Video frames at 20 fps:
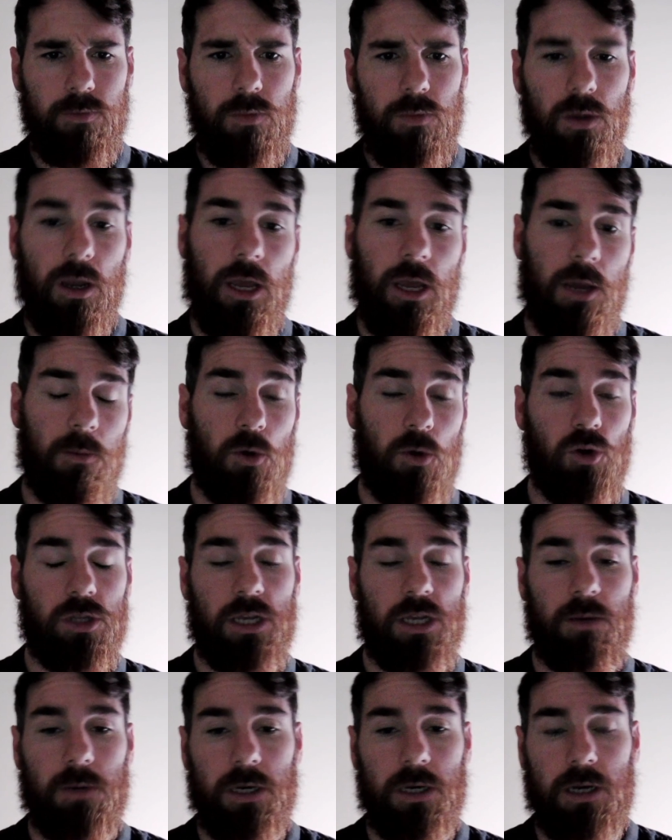Him or
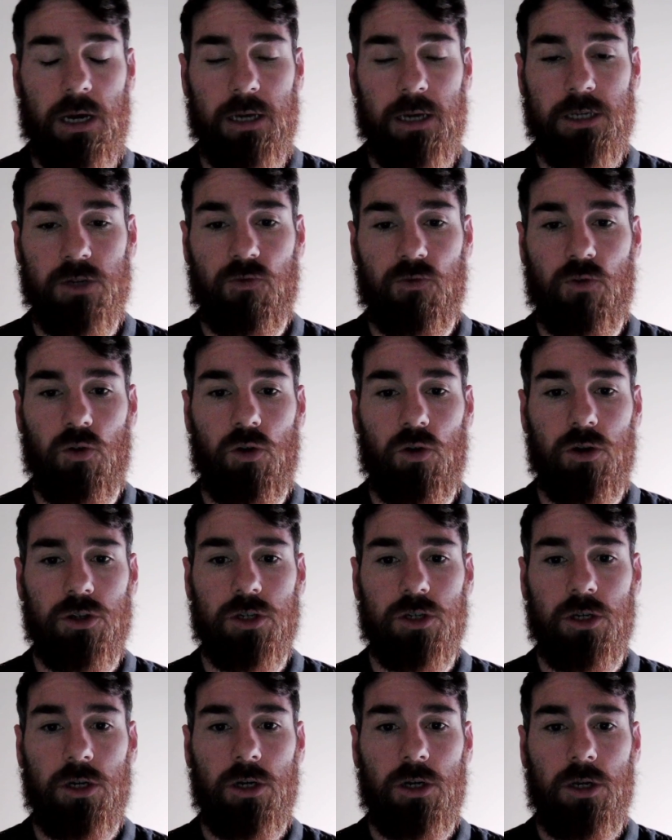Tsimikas, of course.
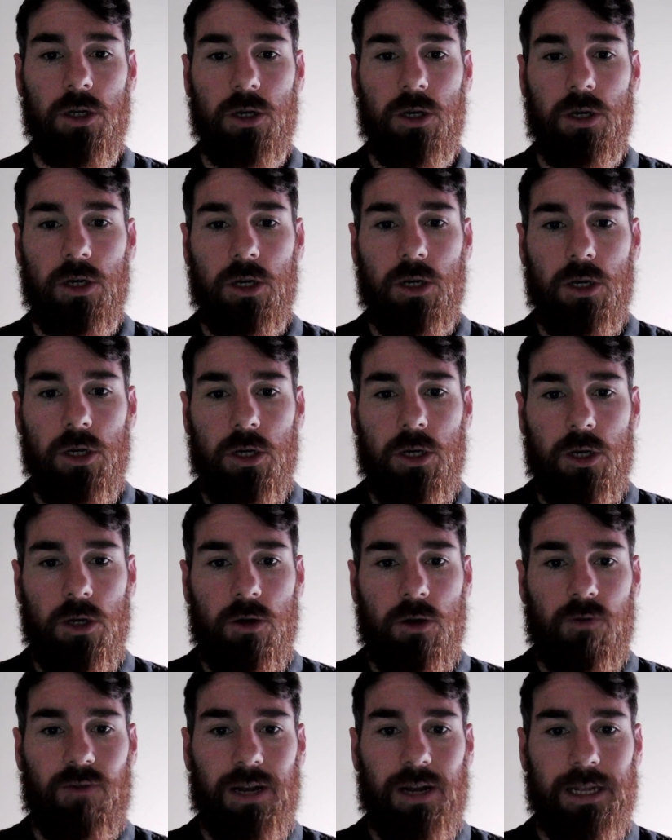
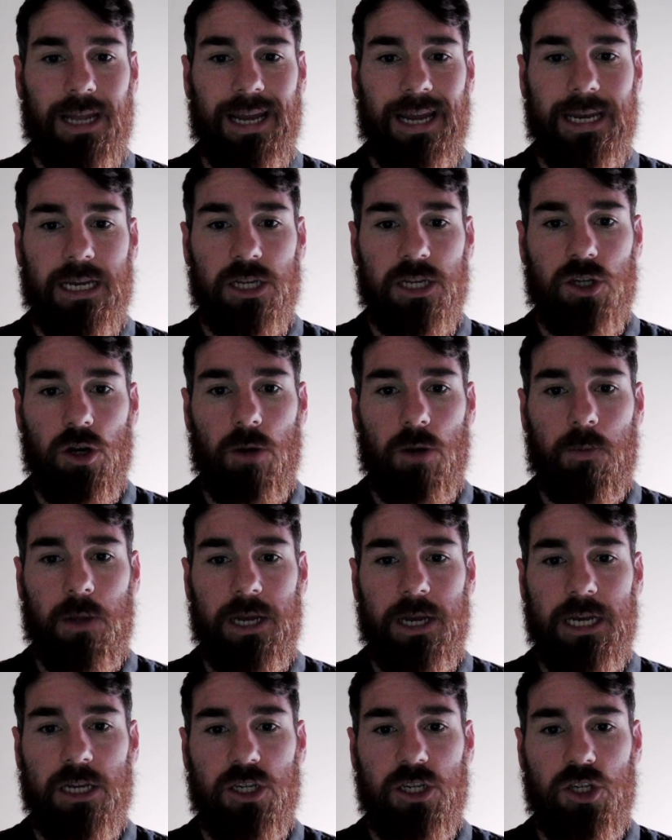Van Dijk is going to
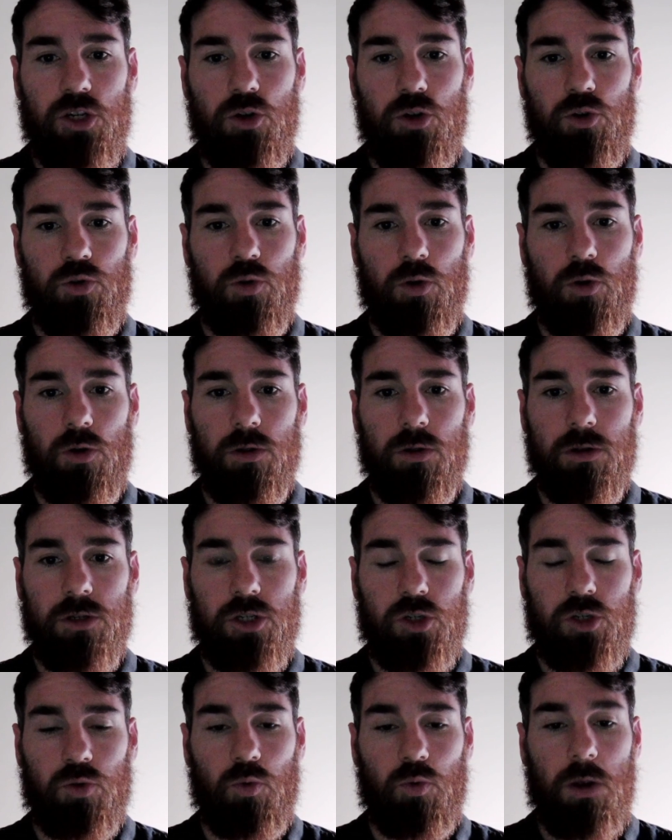play his usual
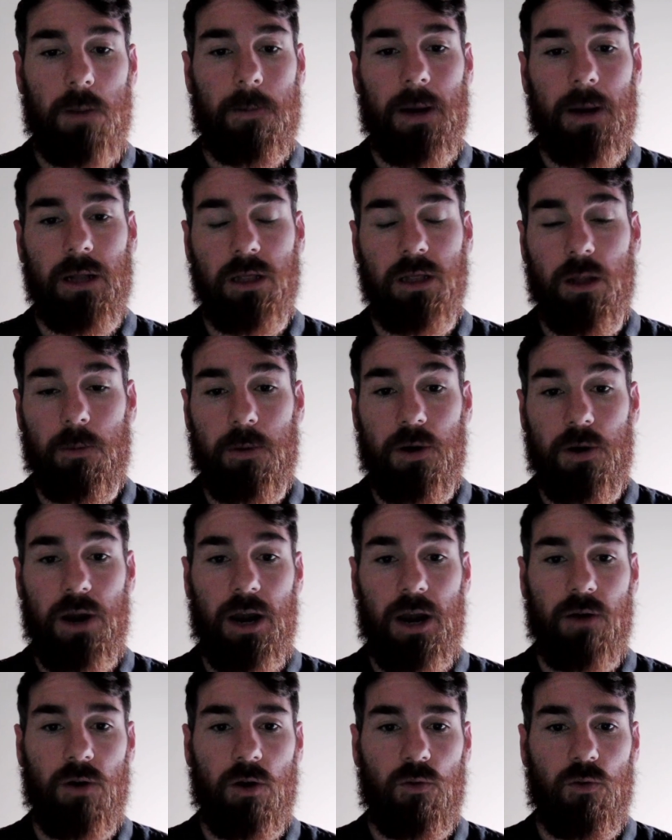sweeper
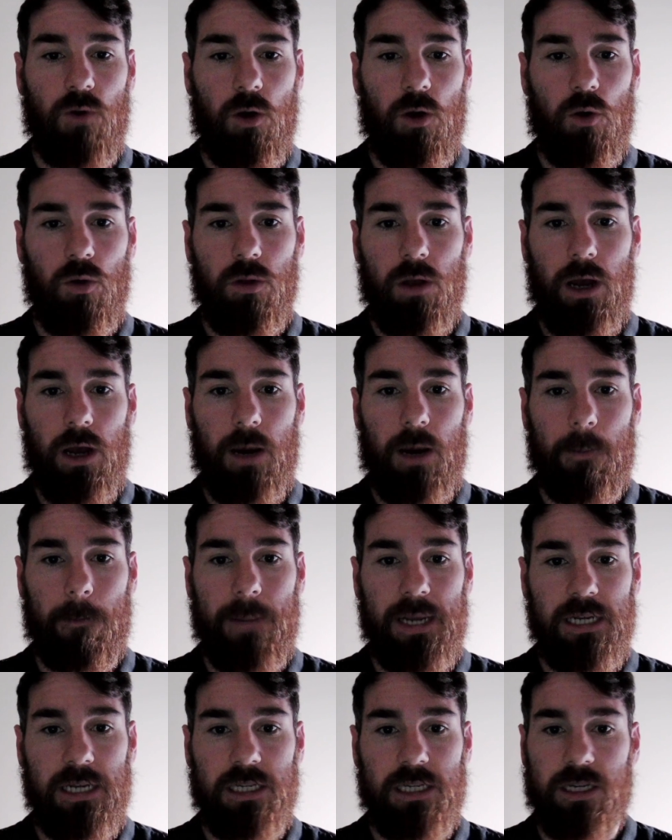libero role and
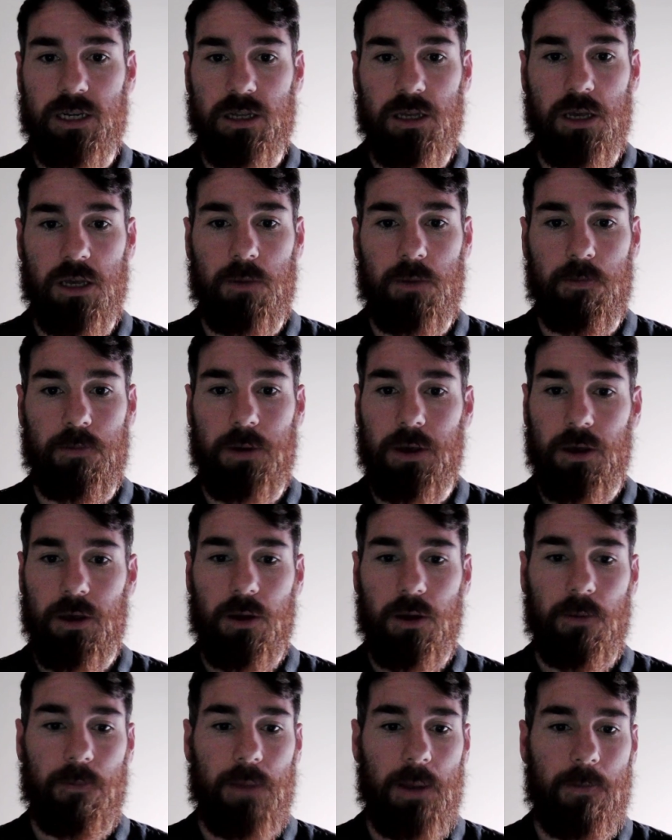basically
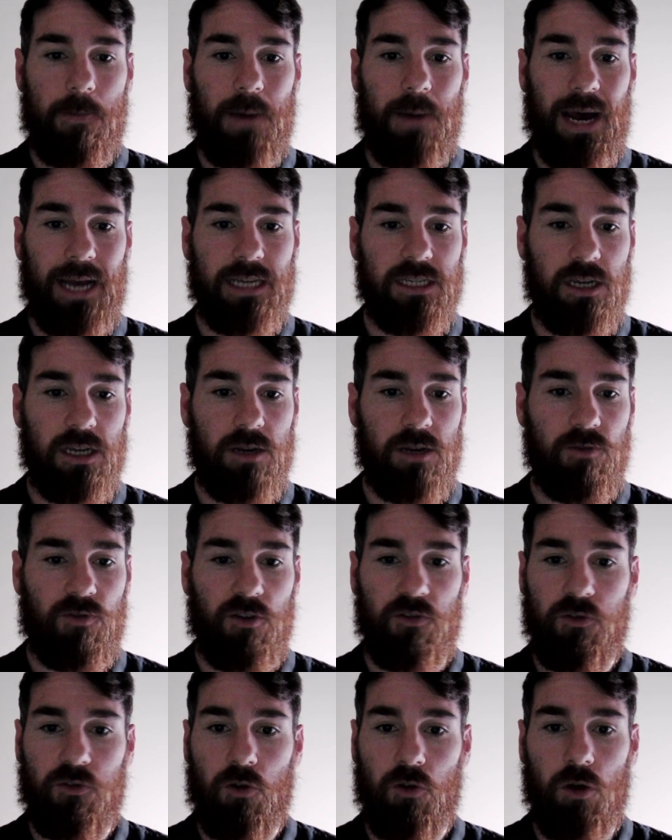be passing for
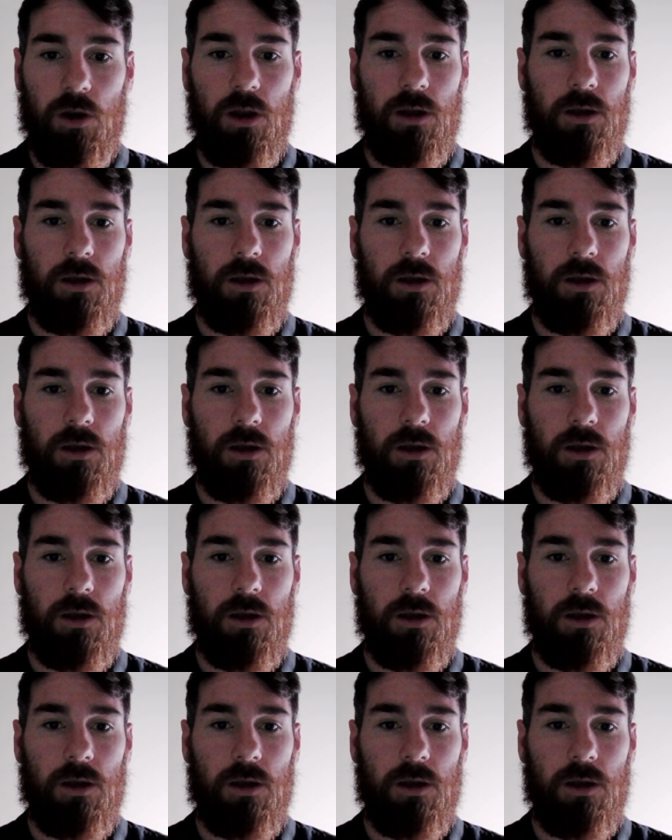fun,